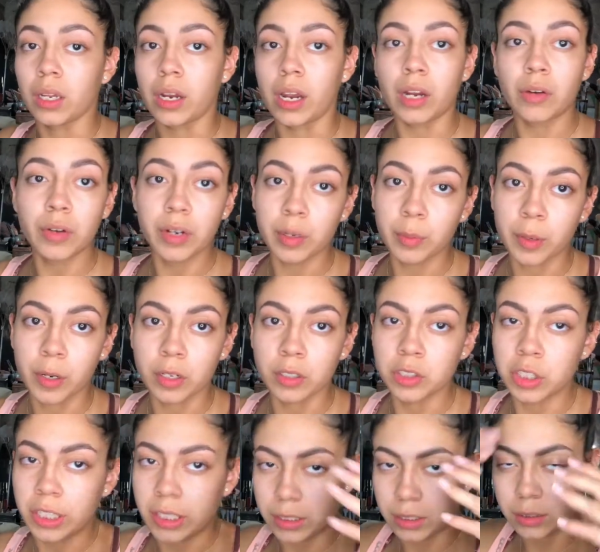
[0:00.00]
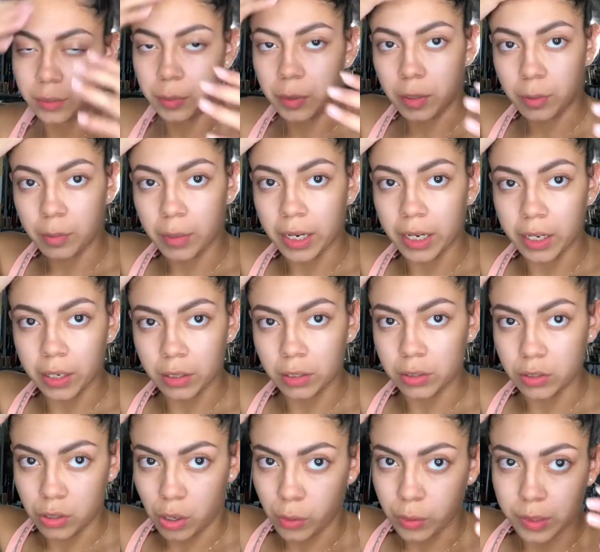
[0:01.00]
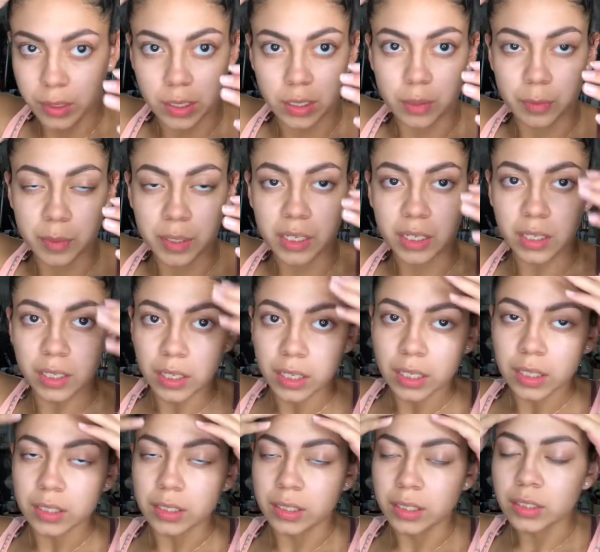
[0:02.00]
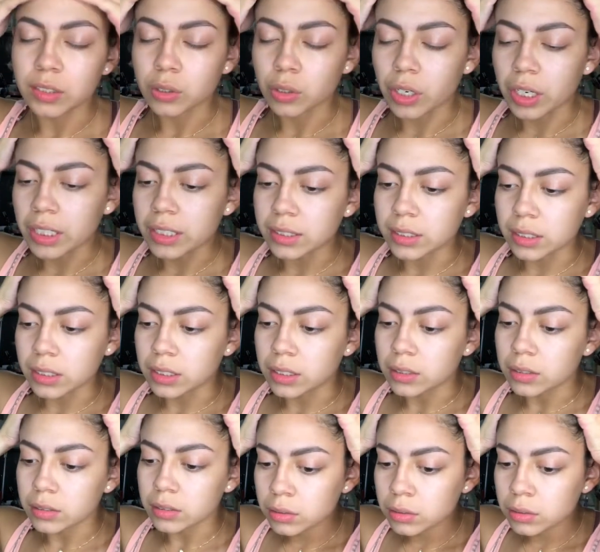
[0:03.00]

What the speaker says: And I already apologize, but my hair is always going to be this crazy.